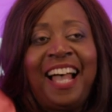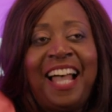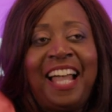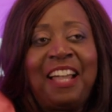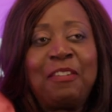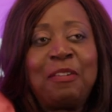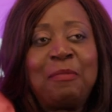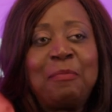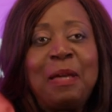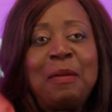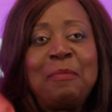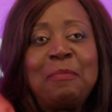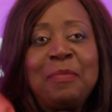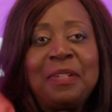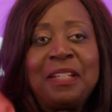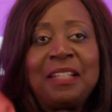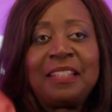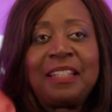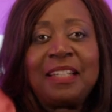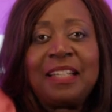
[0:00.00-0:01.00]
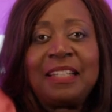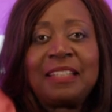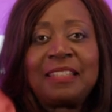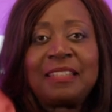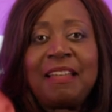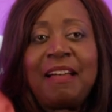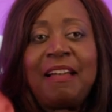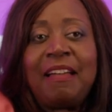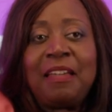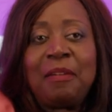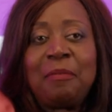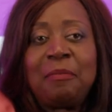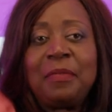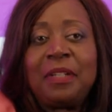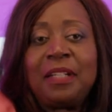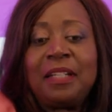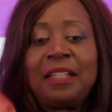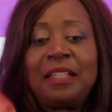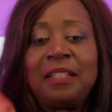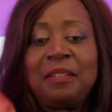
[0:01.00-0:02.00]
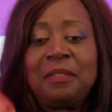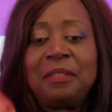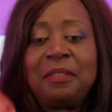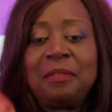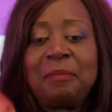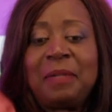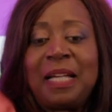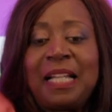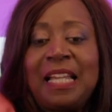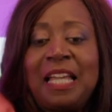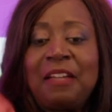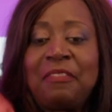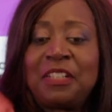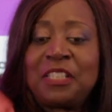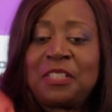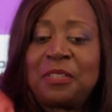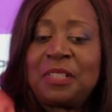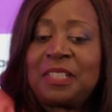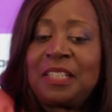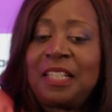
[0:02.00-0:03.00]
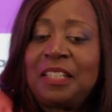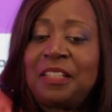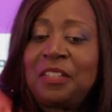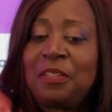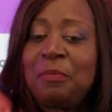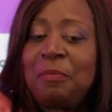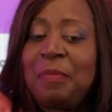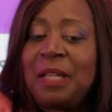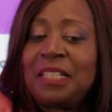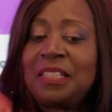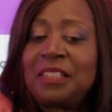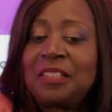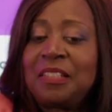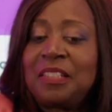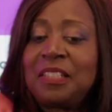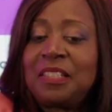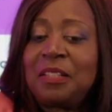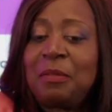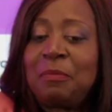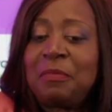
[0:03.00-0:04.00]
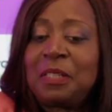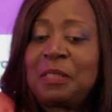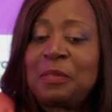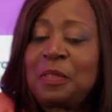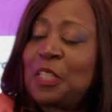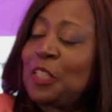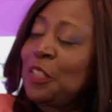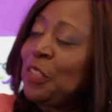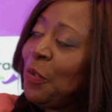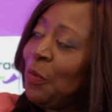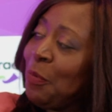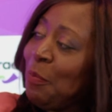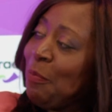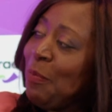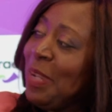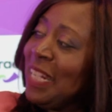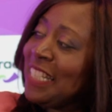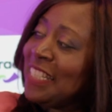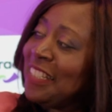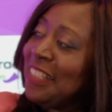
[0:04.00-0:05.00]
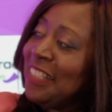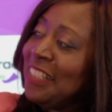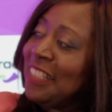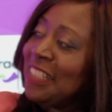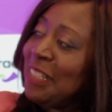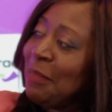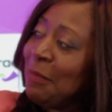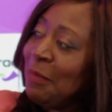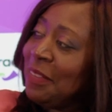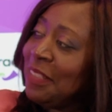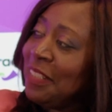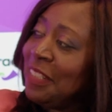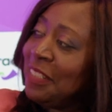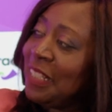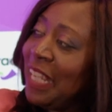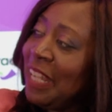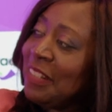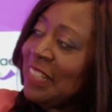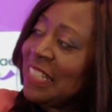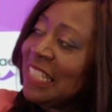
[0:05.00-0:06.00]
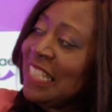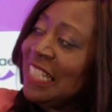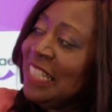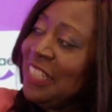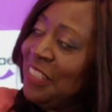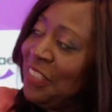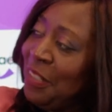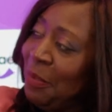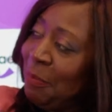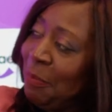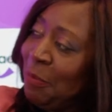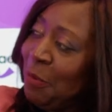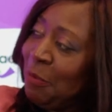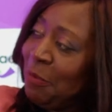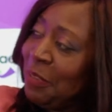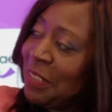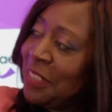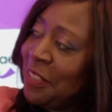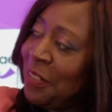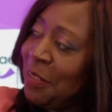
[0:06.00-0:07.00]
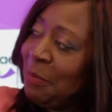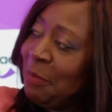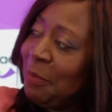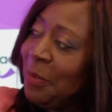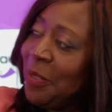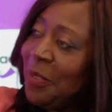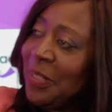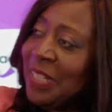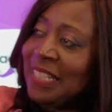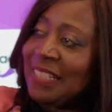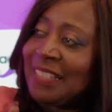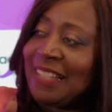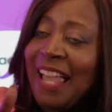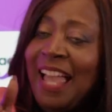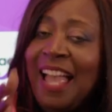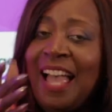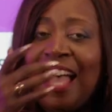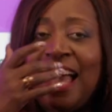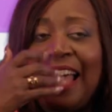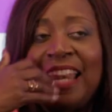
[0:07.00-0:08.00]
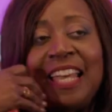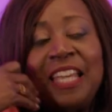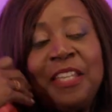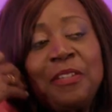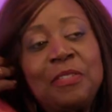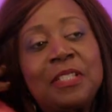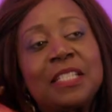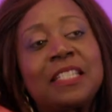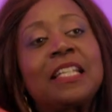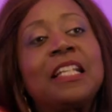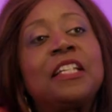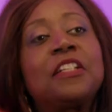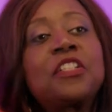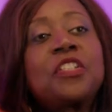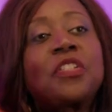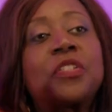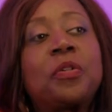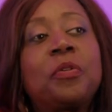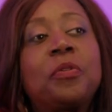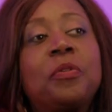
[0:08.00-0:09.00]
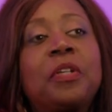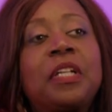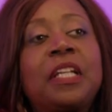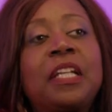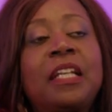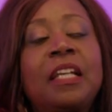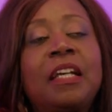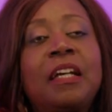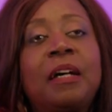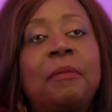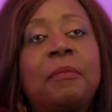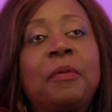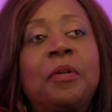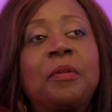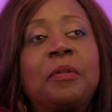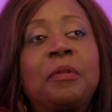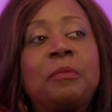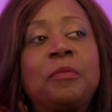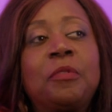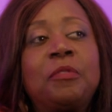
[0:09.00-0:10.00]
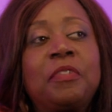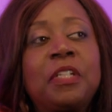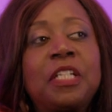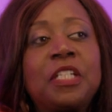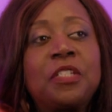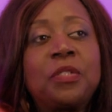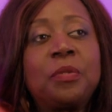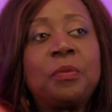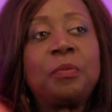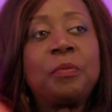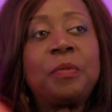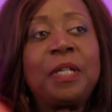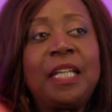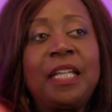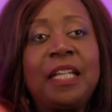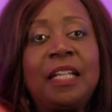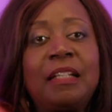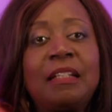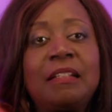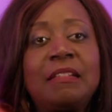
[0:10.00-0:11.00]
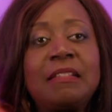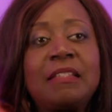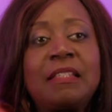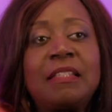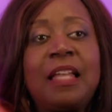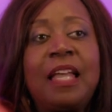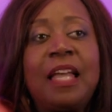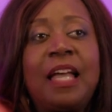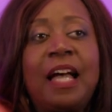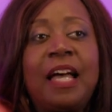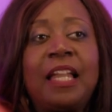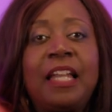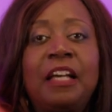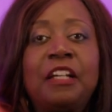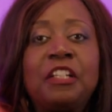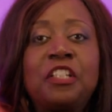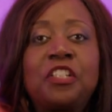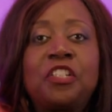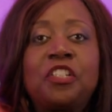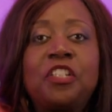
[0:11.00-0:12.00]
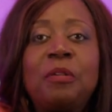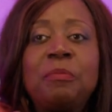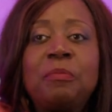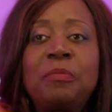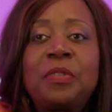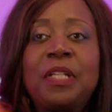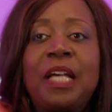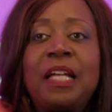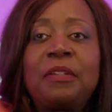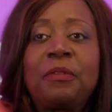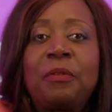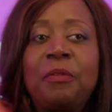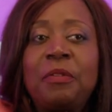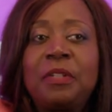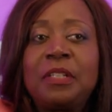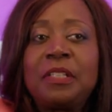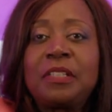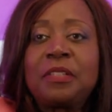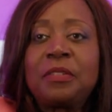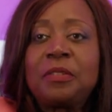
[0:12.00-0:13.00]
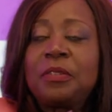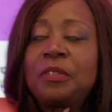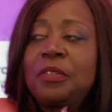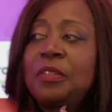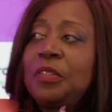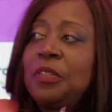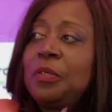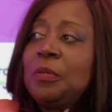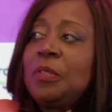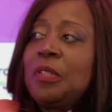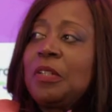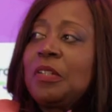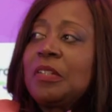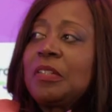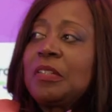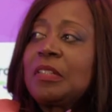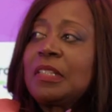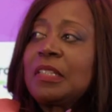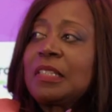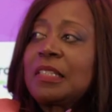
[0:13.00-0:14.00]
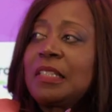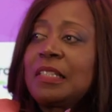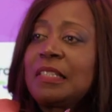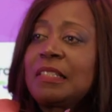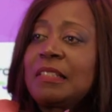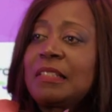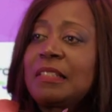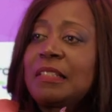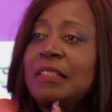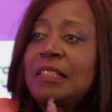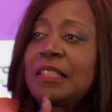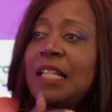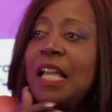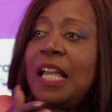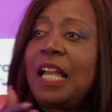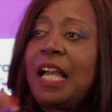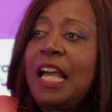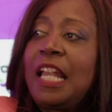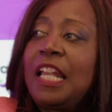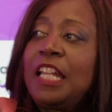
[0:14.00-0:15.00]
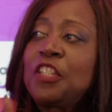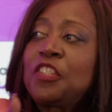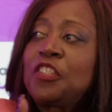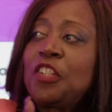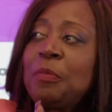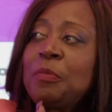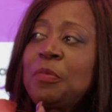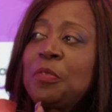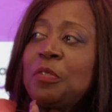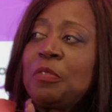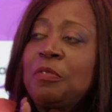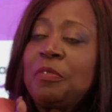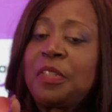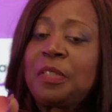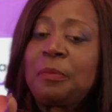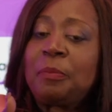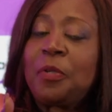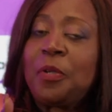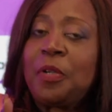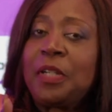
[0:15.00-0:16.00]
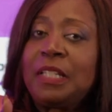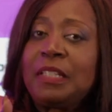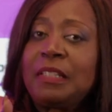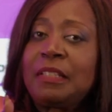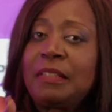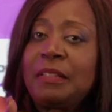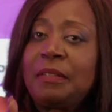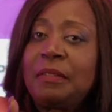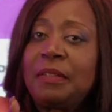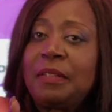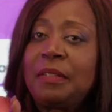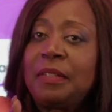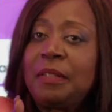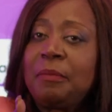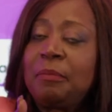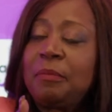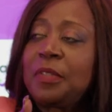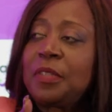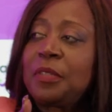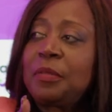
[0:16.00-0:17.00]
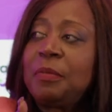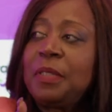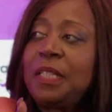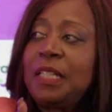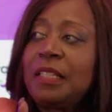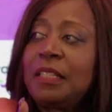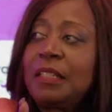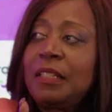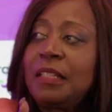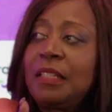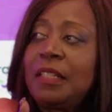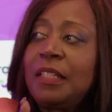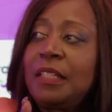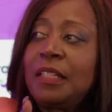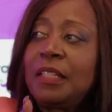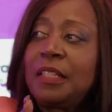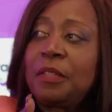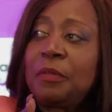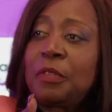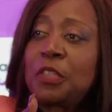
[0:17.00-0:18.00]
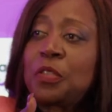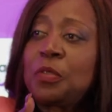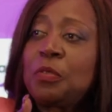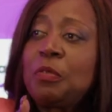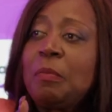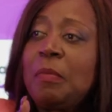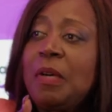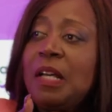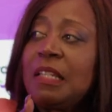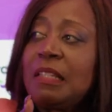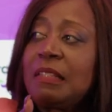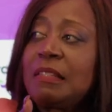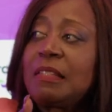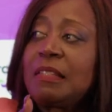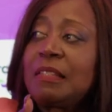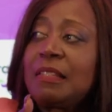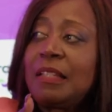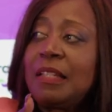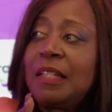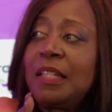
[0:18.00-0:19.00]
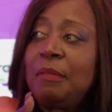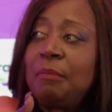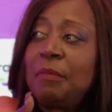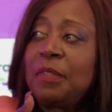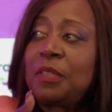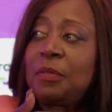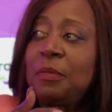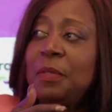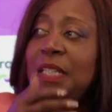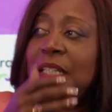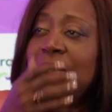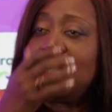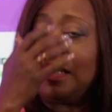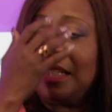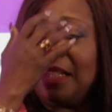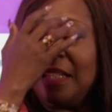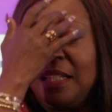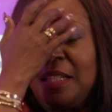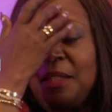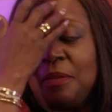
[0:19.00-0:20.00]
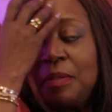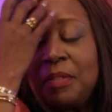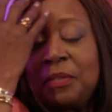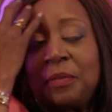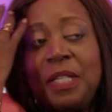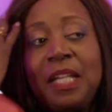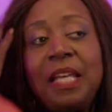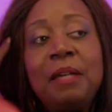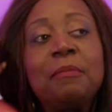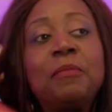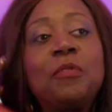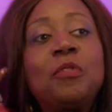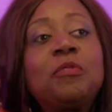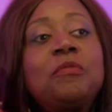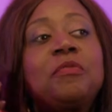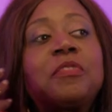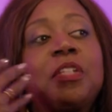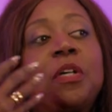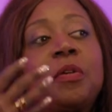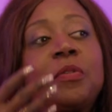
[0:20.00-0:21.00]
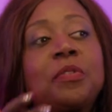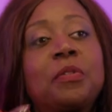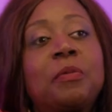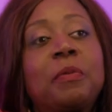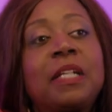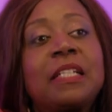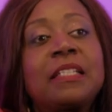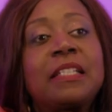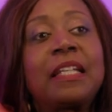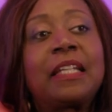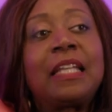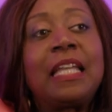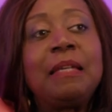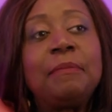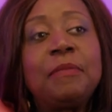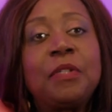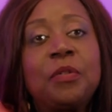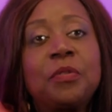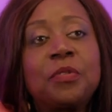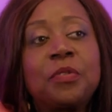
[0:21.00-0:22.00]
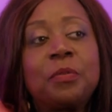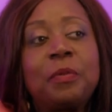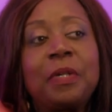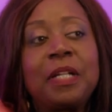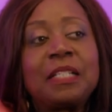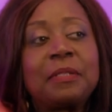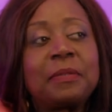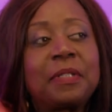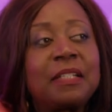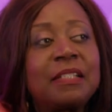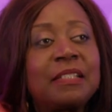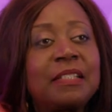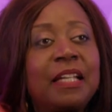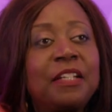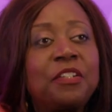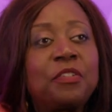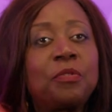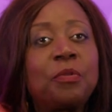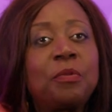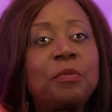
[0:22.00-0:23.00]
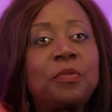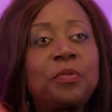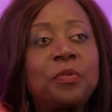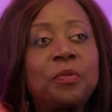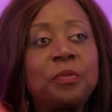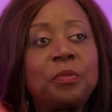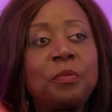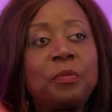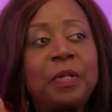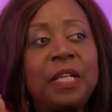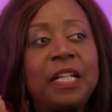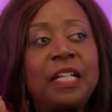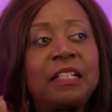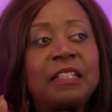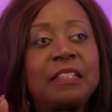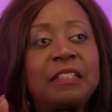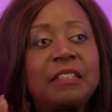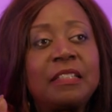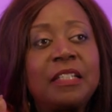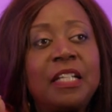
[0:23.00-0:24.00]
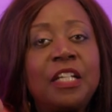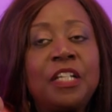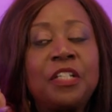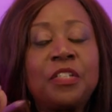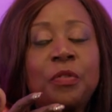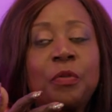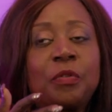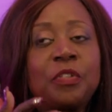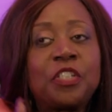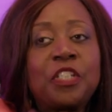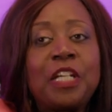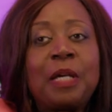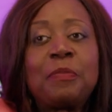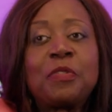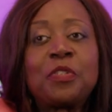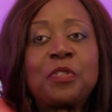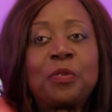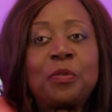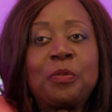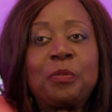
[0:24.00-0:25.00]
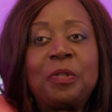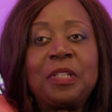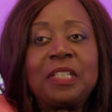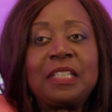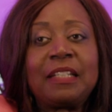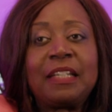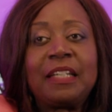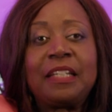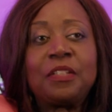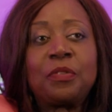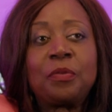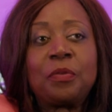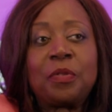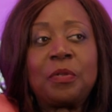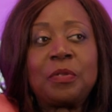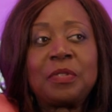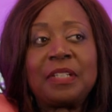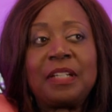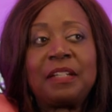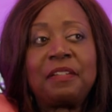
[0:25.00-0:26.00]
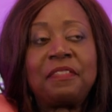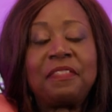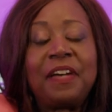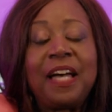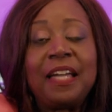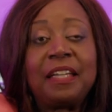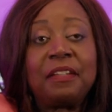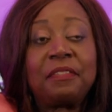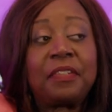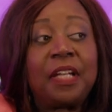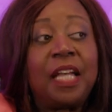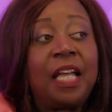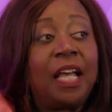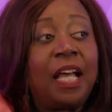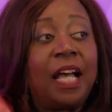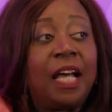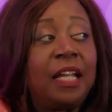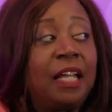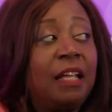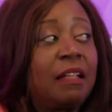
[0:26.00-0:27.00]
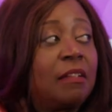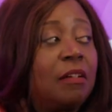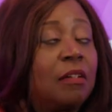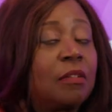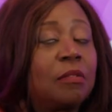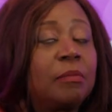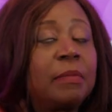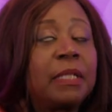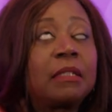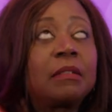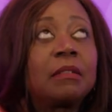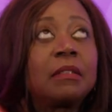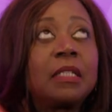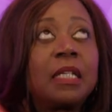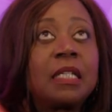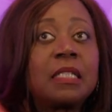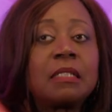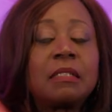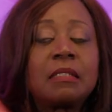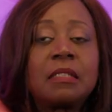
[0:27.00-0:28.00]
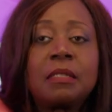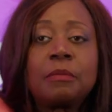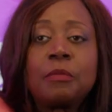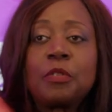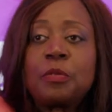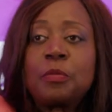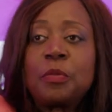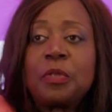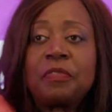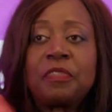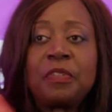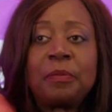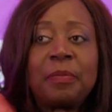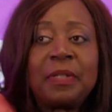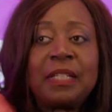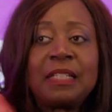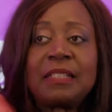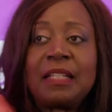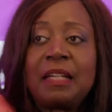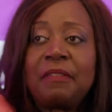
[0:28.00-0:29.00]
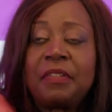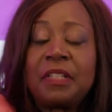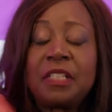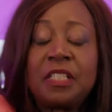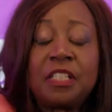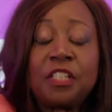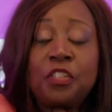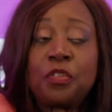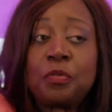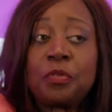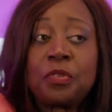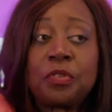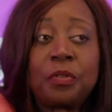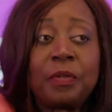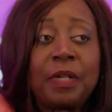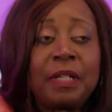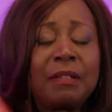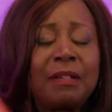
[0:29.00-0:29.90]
I remembered a time in my life, as you said, you mentioned some things that you don't mention, some of you kind of jump over certain points. And I used to tell the story about moving to Wales, and I jumped and going to new law solicitors, and I jumped over the point in between. There were 2 months in between. Because when I moved down to Wales, I came down to Wales because I drove through Wales to go to Chepstow one day in 2005. And I thought, oh my goodness, this is the most beautiful place ever. This is a true story.